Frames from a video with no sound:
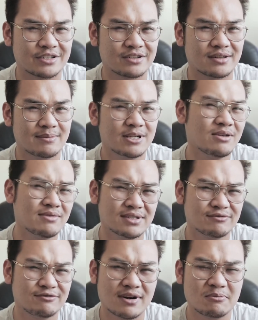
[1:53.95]
So let me know what
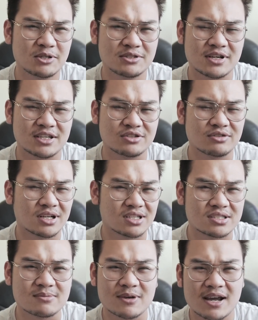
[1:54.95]
frame rates you guys shoot at,
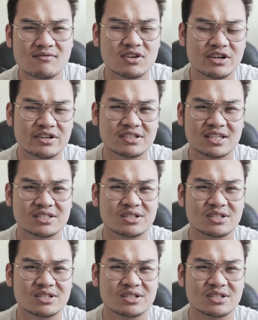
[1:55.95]
because I'm kind of curious as